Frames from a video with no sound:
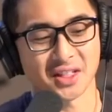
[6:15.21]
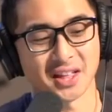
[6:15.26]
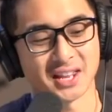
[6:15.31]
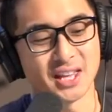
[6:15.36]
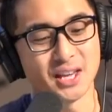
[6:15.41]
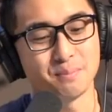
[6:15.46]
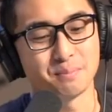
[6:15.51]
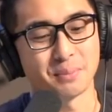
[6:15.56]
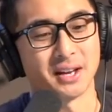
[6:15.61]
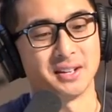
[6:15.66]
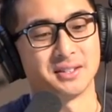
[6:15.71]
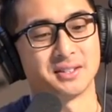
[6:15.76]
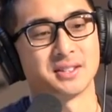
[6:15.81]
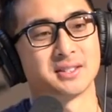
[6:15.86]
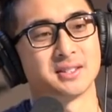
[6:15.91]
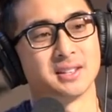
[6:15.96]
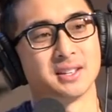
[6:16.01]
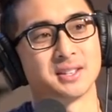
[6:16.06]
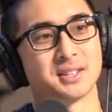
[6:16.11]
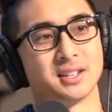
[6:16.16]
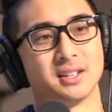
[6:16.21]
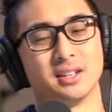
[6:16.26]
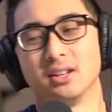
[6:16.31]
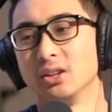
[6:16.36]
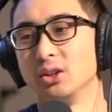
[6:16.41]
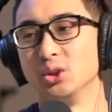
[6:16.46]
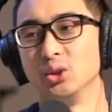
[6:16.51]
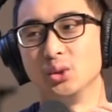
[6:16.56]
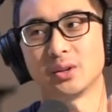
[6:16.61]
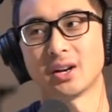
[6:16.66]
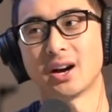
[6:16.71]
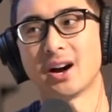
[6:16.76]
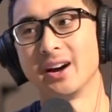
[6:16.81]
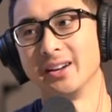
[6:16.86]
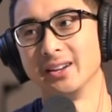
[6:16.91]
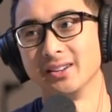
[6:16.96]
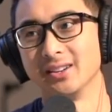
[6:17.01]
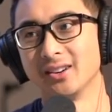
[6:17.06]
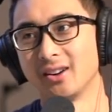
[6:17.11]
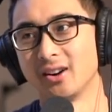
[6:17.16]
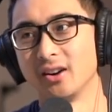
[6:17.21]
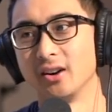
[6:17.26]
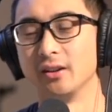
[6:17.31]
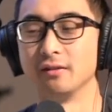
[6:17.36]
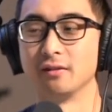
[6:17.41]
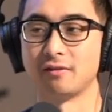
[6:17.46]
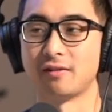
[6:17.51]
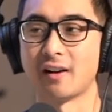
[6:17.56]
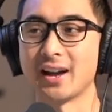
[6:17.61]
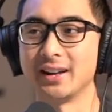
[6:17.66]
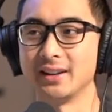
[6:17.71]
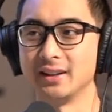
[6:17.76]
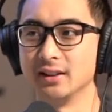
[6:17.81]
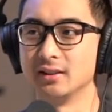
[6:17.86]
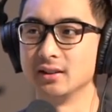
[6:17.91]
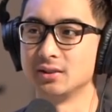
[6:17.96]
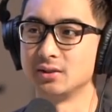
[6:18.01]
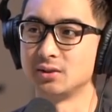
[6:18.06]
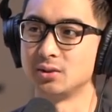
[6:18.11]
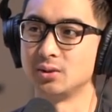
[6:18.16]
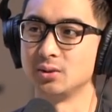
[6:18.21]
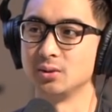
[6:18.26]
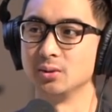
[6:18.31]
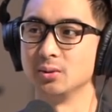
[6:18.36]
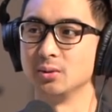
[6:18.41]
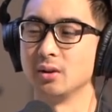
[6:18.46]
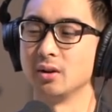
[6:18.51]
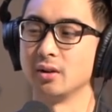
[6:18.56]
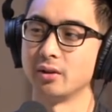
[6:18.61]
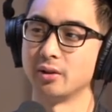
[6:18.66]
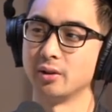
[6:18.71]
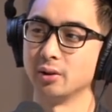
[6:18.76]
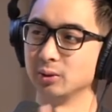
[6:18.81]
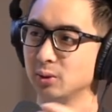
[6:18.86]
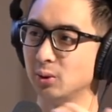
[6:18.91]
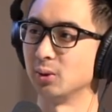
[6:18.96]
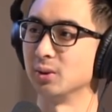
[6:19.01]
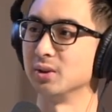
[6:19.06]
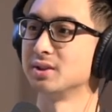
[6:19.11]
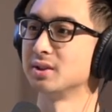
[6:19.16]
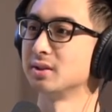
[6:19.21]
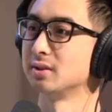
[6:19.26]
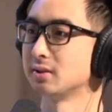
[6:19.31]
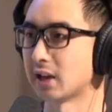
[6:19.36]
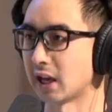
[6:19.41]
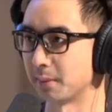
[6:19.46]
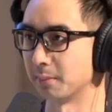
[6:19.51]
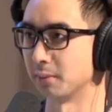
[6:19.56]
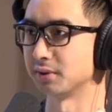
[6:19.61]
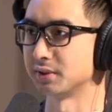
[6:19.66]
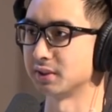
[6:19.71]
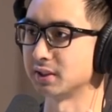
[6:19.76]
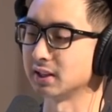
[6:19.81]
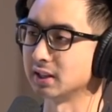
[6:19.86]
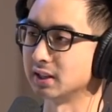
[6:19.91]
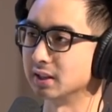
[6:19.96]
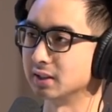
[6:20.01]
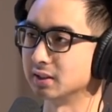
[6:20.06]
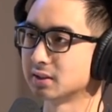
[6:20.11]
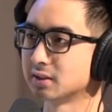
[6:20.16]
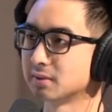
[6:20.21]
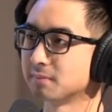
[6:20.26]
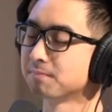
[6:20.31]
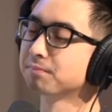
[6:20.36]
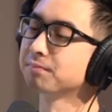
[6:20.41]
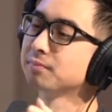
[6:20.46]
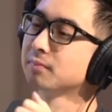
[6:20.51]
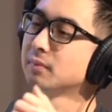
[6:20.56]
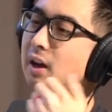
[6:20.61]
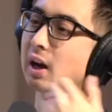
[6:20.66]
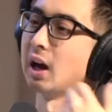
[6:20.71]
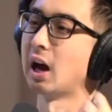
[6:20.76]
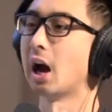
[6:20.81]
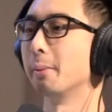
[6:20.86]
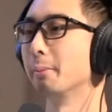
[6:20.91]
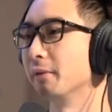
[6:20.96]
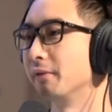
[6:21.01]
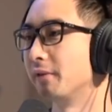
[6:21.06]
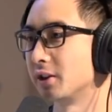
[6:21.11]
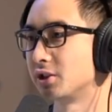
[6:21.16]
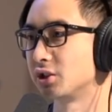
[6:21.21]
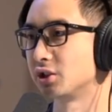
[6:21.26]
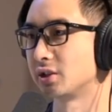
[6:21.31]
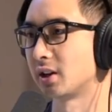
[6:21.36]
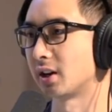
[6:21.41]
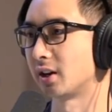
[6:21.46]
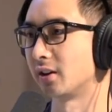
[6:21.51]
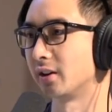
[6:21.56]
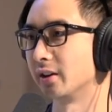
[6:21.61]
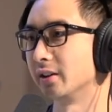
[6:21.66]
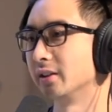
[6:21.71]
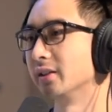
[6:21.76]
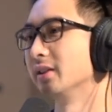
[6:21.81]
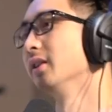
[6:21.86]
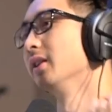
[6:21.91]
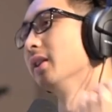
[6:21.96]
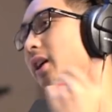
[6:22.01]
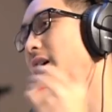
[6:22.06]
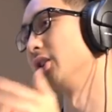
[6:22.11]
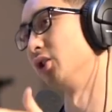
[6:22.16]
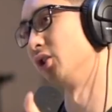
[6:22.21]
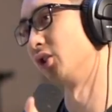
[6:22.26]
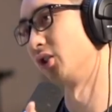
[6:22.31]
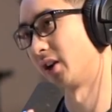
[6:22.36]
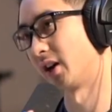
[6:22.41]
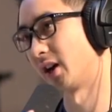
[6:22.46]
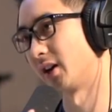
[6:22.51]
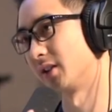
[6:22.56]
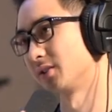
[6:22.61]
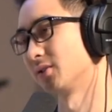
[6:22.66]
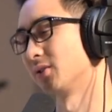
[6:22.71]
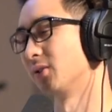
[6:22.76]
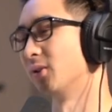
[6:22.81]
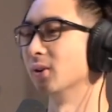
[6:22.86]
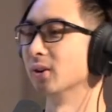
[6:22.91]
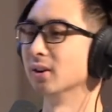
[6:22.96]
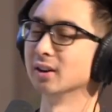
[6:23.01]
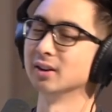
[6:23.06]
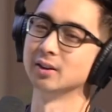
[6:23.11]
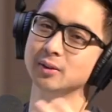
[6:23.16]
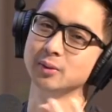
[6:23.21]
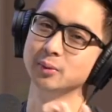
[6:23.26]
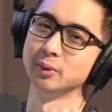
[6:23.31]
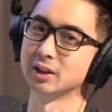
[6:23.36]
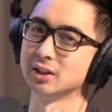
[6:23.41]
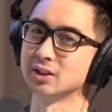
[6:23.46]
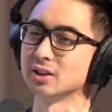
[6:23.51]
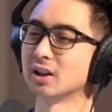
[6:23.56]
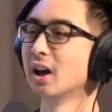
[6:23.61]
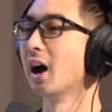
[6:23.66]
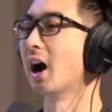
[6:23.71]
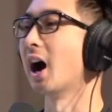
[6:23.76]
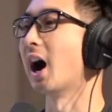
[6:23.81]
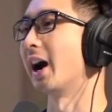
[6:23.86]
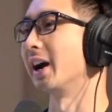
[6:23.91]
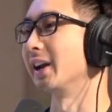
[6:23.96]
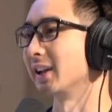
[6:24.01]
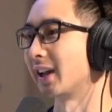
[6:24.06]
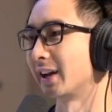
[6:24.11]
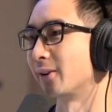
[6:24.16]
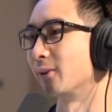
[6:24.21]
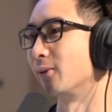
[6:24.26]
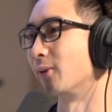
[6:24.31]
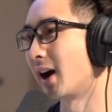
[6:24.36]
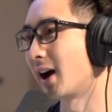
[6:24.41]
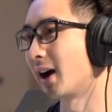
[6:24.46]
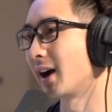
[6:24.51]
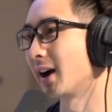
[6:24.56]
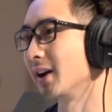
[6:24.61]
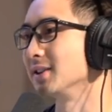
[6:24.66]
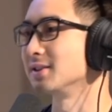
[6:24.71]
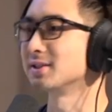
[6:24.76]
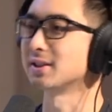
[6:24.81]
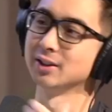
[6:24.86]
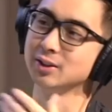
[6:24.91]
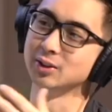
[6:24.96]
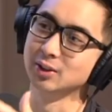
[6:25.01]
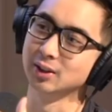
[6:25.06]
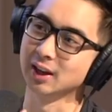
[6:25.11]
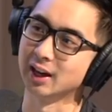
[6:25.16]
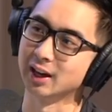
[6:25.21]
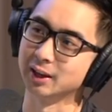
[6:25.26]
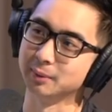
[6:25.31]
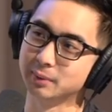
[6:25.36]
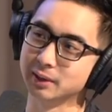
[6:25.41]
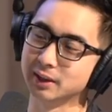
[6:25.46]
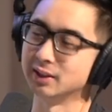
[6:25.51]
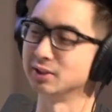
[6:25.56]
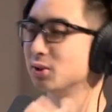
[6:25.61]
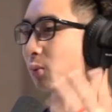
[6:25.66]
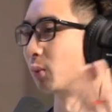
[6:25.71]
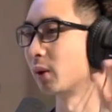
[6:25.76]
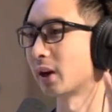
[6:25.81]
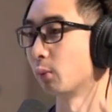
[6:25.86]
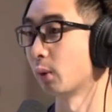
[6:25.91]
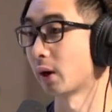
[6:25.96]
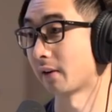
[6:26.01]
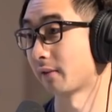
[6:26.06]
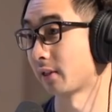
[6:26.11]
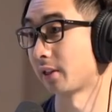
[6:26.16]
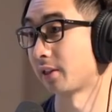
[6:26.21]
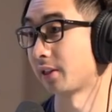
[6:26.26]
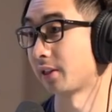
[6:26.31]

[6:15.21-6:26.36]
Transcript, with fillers: that he paints is: listen, you and I are invited to the Lord's table to eat. Yeah. I'm a vegetarian, and you're not. Yeah. Or we could just, I like rice and you like beans. What, whatever the